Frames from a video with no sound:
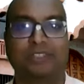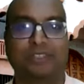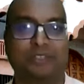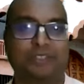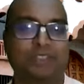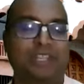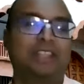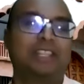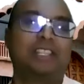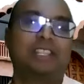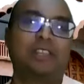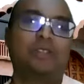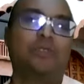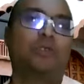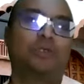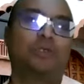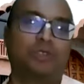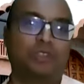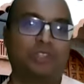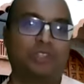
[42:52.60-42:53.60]
So then they said,
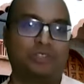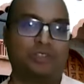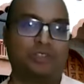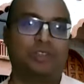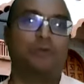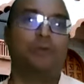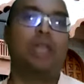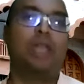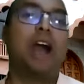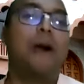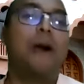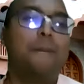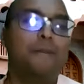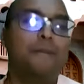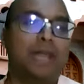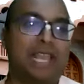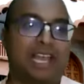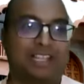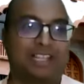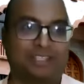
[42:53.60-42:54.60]
oh, sorry, sorry. We
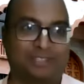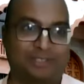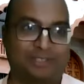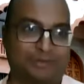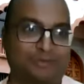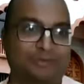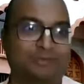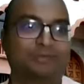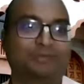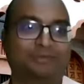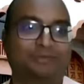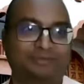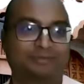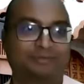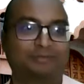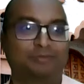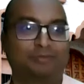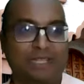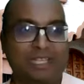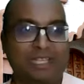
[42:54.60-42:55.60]
humbly ask you,
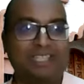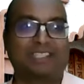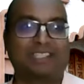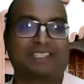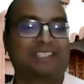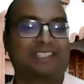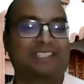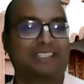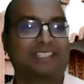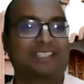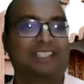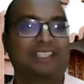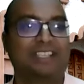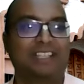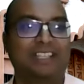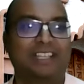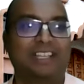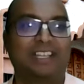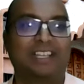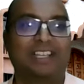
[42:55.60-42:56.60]
please
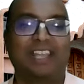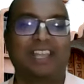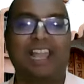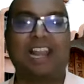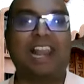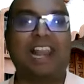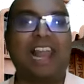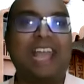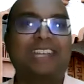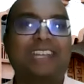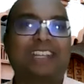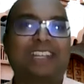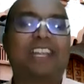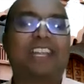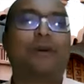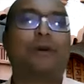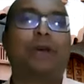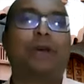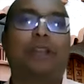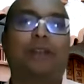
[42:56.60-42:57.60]

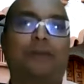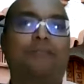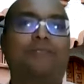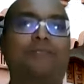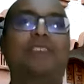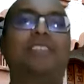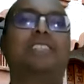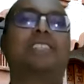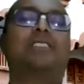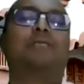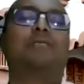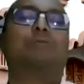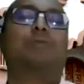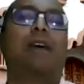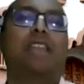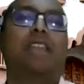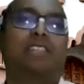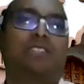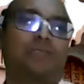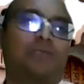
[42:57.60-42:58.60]
enlighten our vision
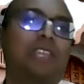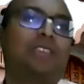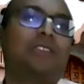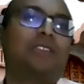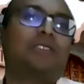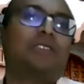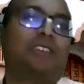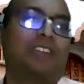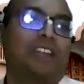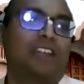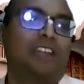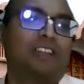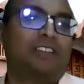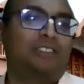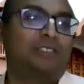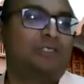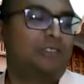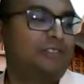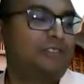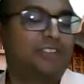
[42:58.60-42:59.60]
by showing your
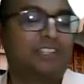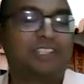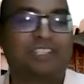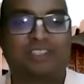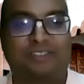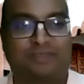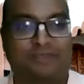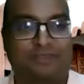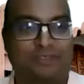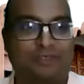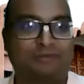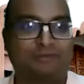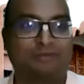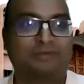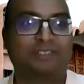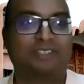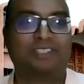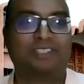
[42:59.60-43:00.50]
universal form.